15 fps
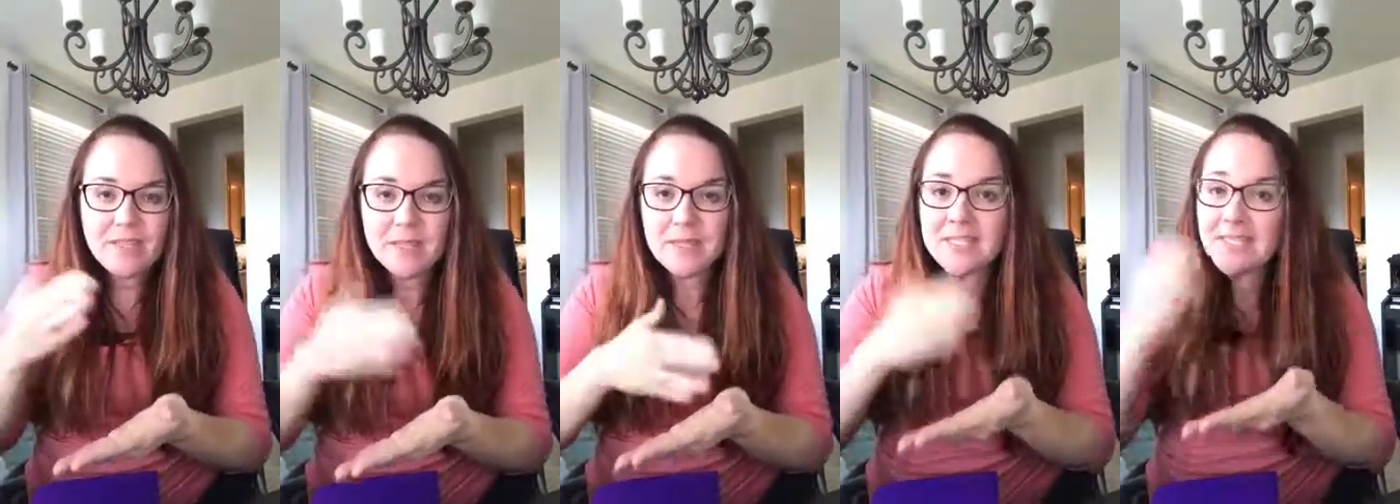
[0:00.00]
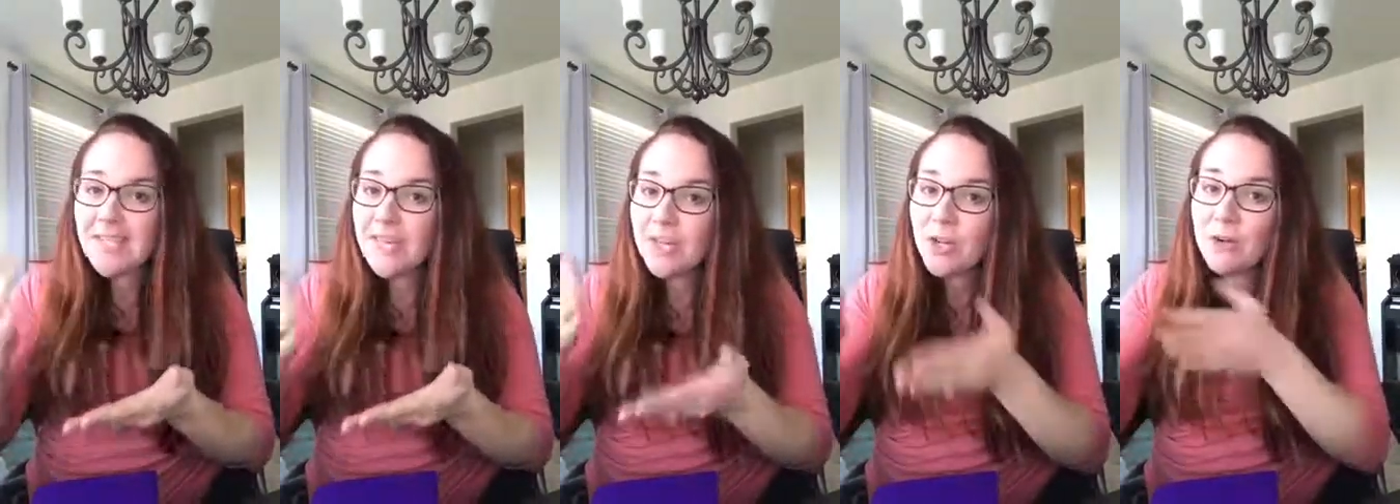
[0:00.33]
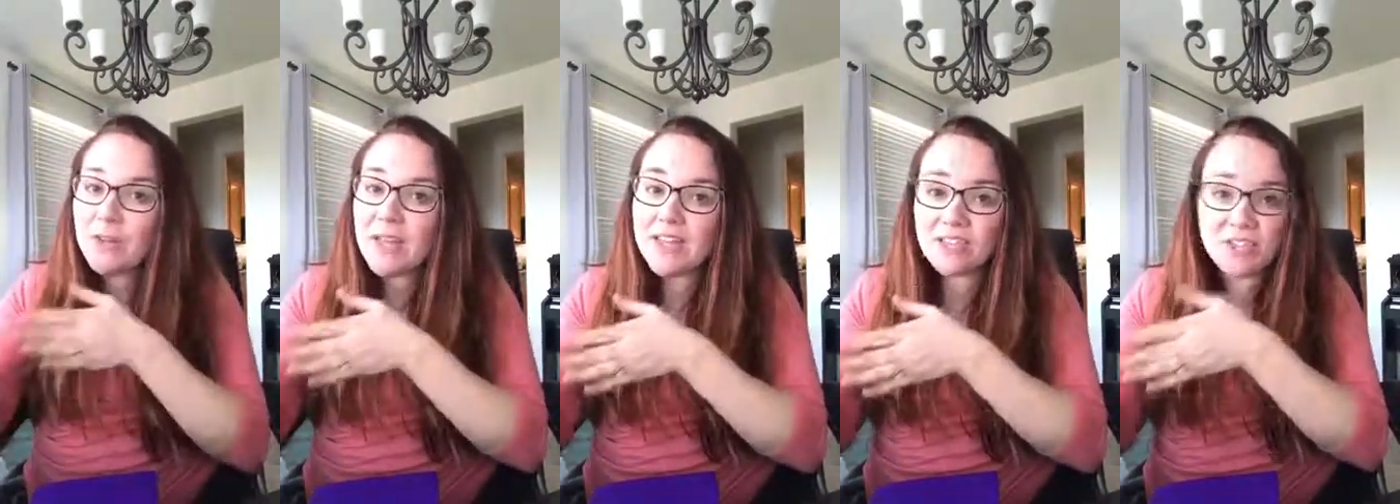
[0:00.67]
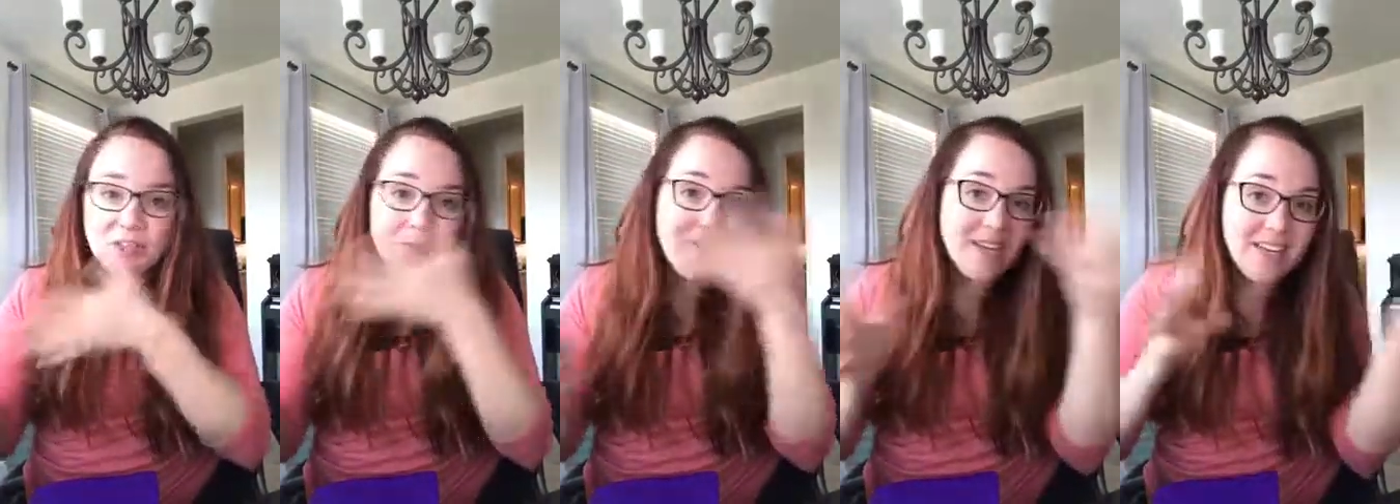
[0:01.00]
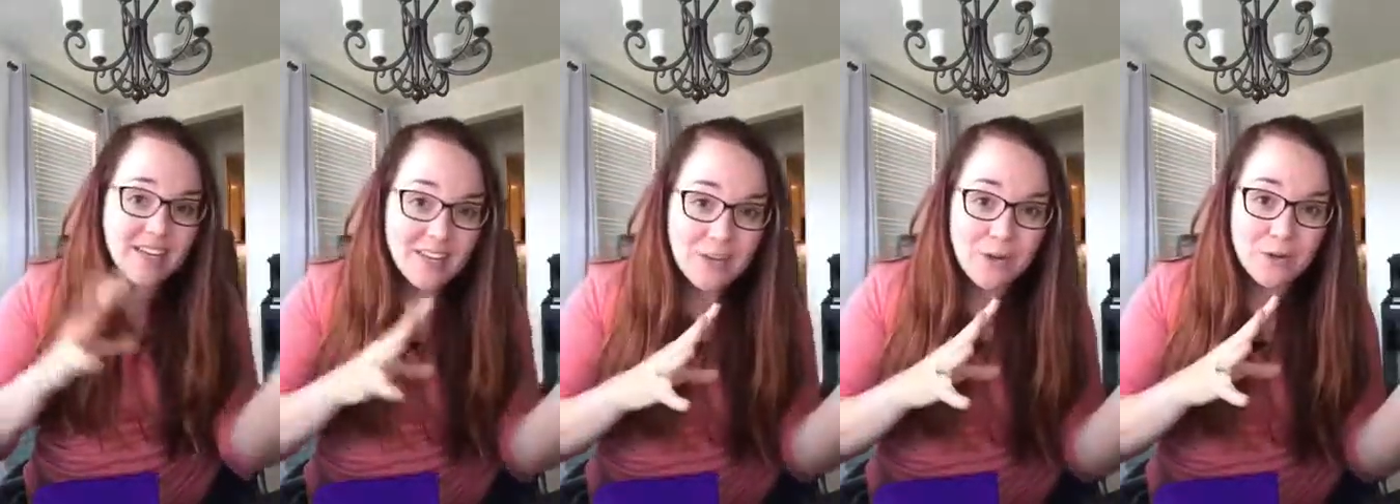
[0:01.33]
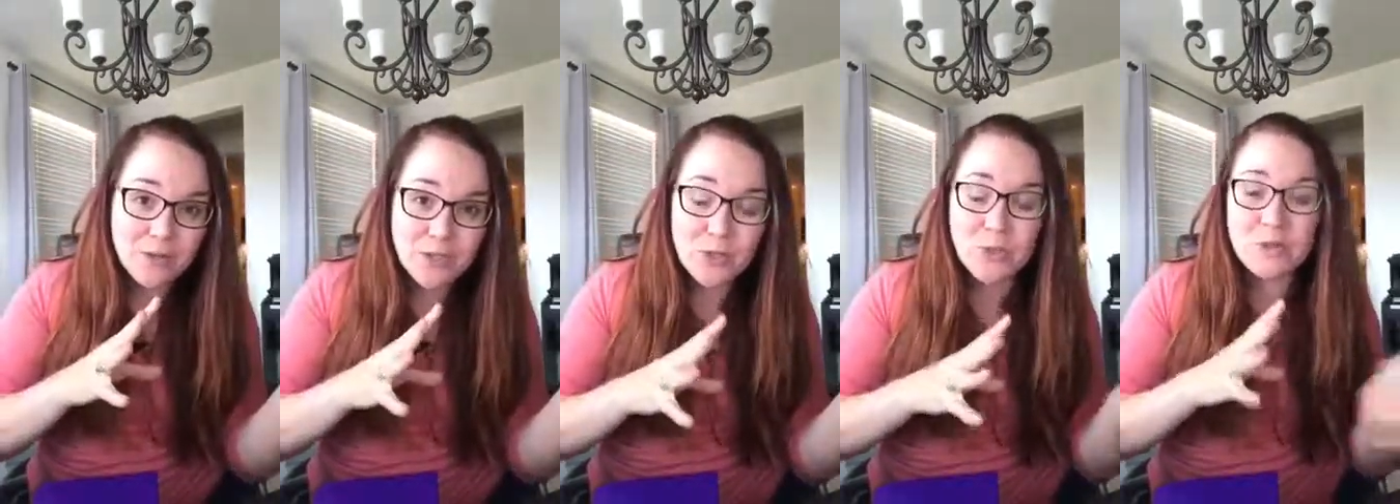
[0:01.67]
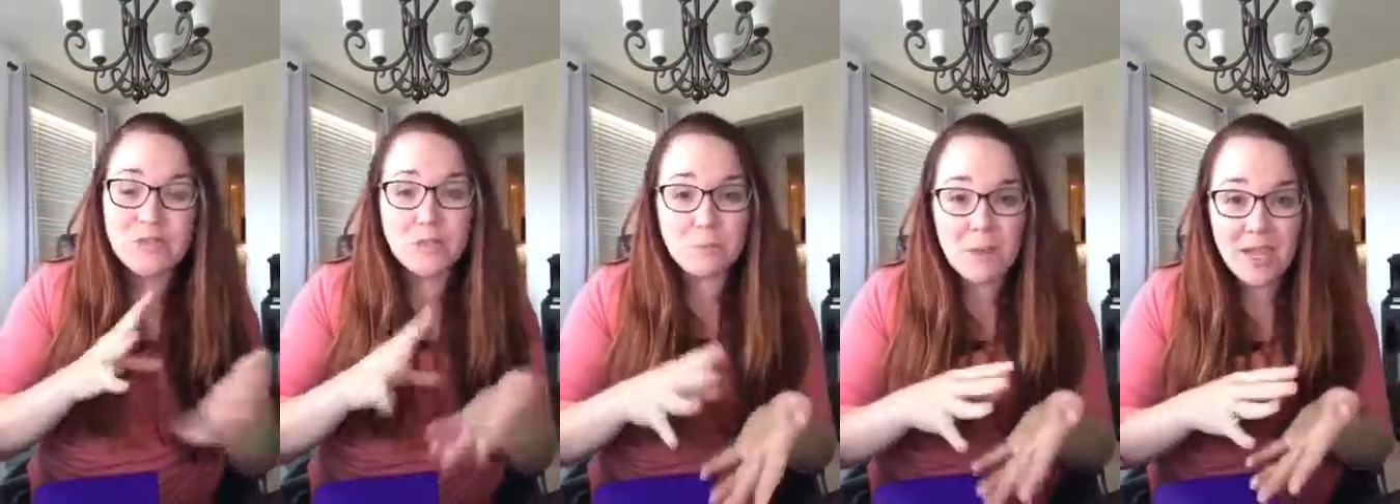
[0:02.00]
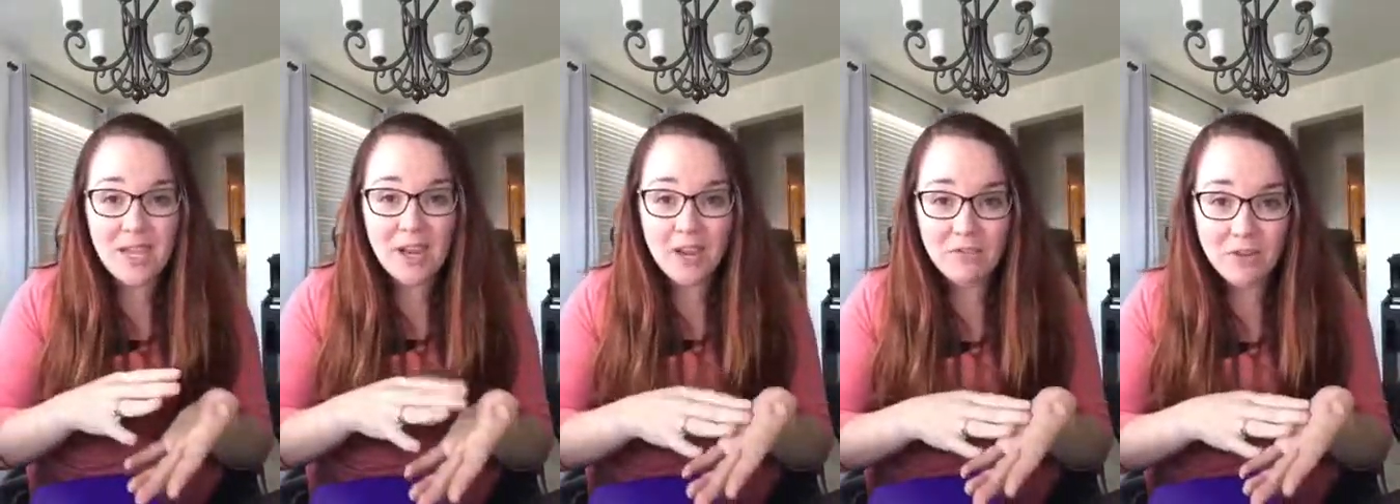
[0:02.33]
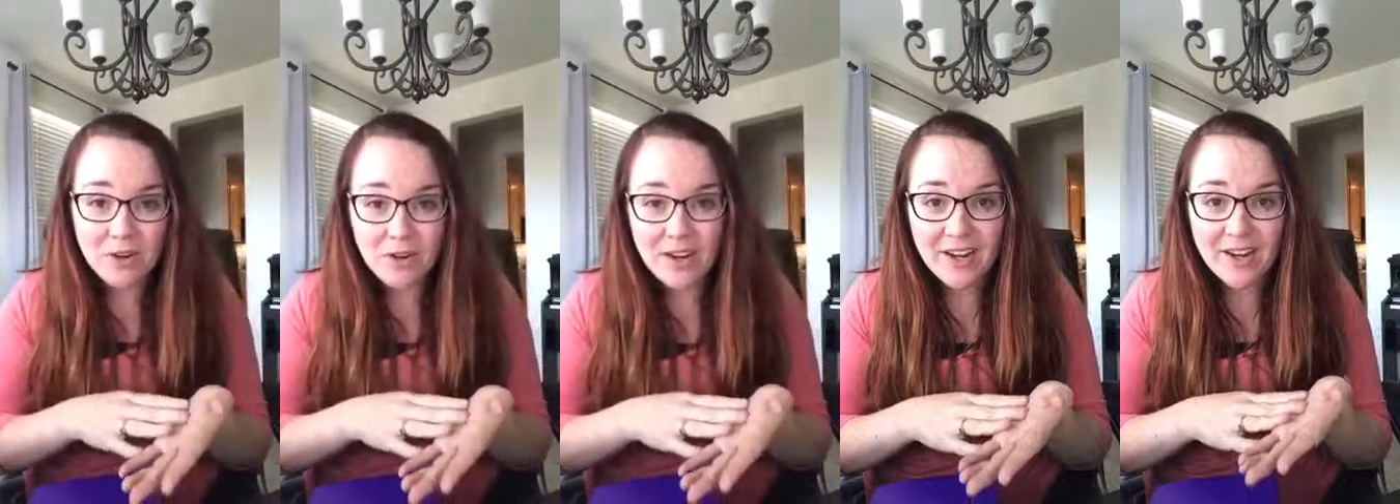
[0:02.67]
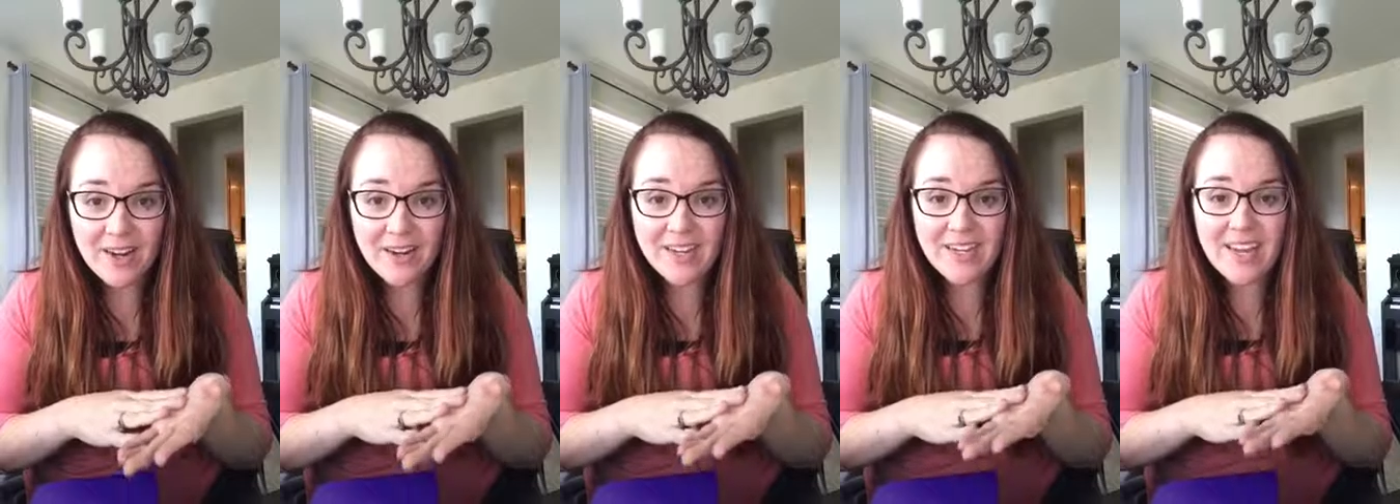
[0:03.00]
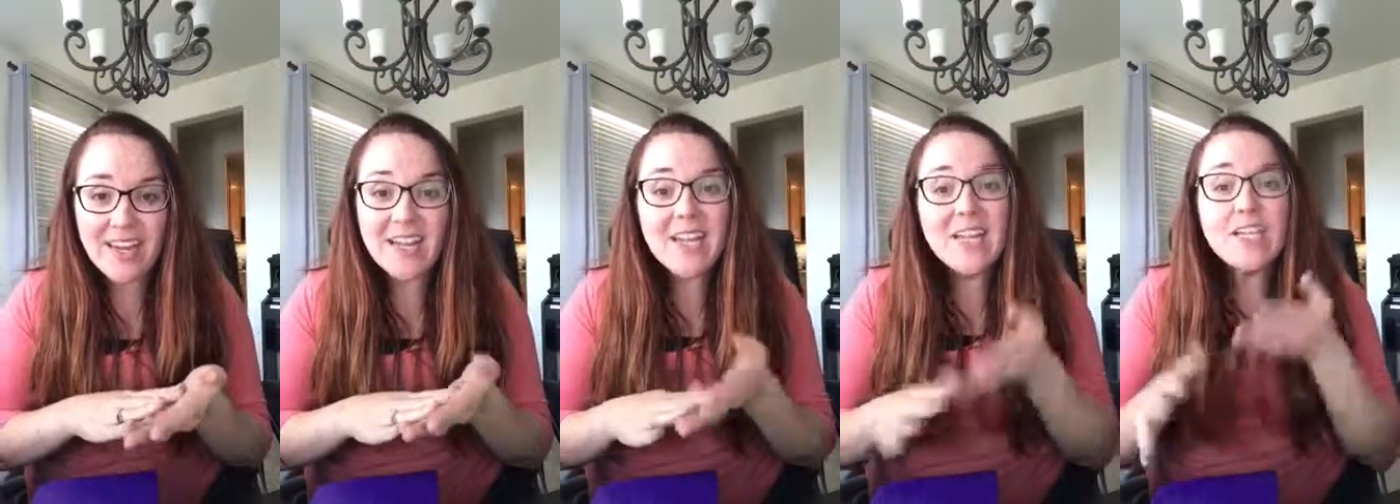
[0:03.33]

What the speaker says: because then I know that extra money can go towards paying off our credit card debt.